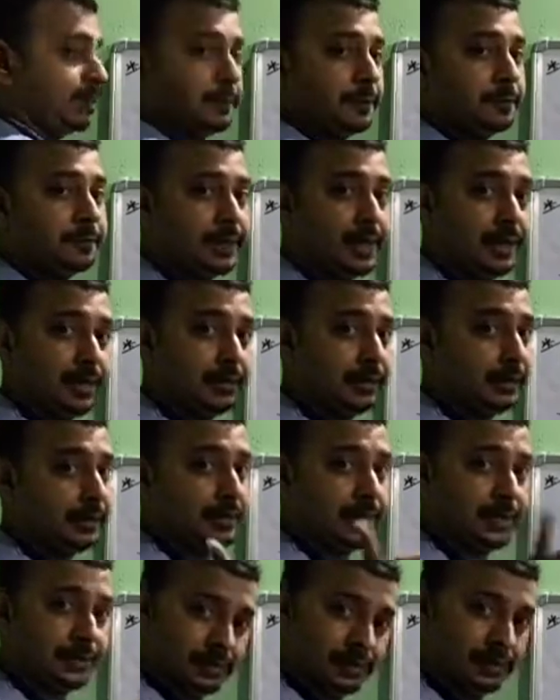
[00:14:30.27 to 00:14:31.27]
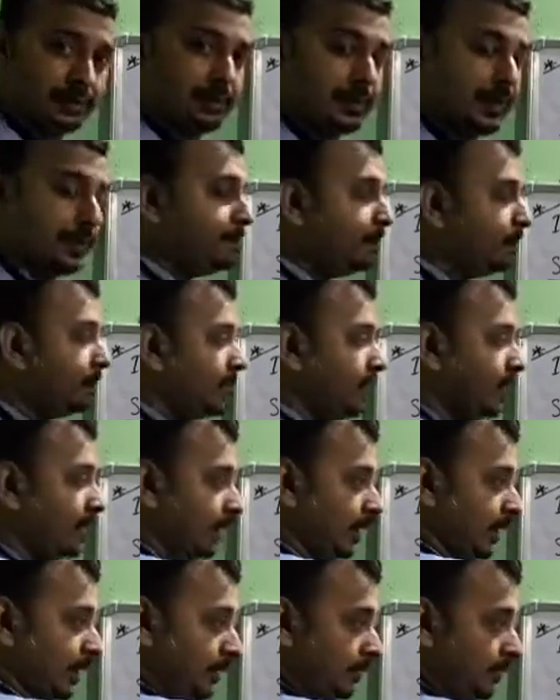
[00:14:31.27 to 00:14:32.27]
If you find in that system,
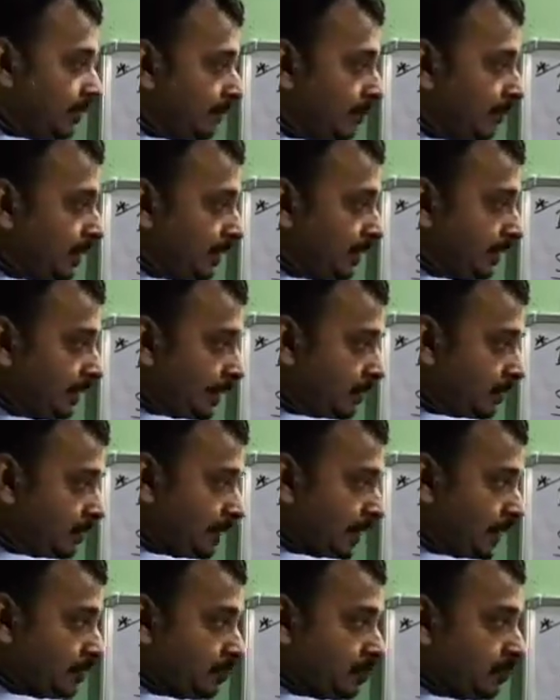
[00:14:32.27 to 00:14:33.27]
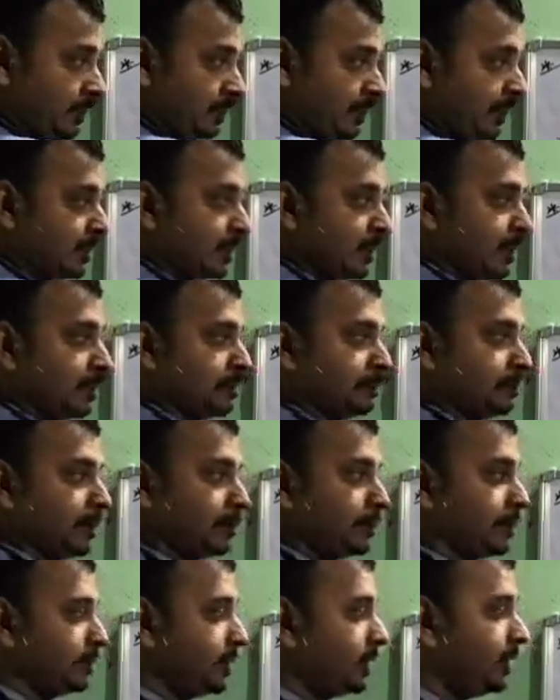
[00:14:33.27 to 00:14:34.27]
you will find that Raju is a third
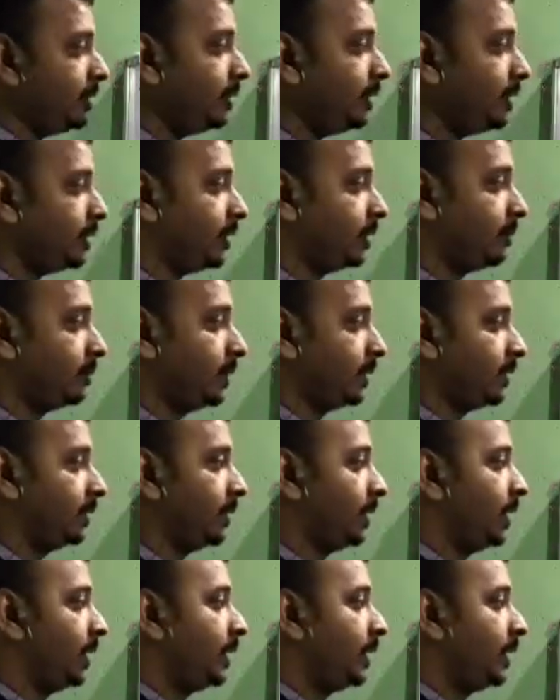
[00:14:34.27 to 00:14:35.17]
person singular number.